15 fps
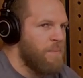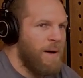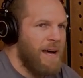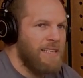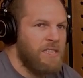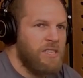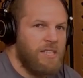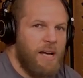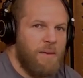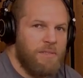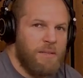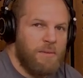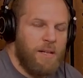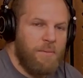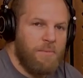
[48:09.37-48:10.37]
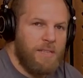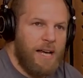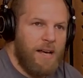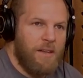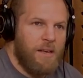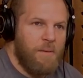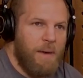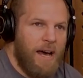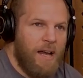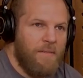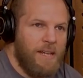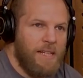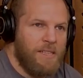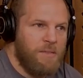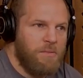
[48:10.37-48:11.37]
And the pasta's comes out, the
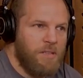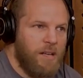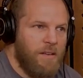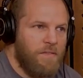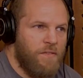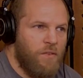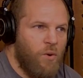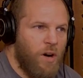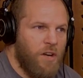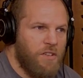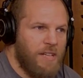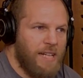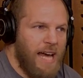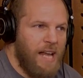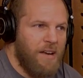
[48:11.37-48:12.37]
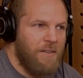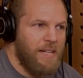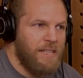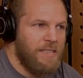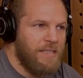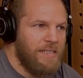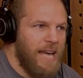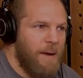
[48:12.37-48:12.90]
amount of each was like 400 calories.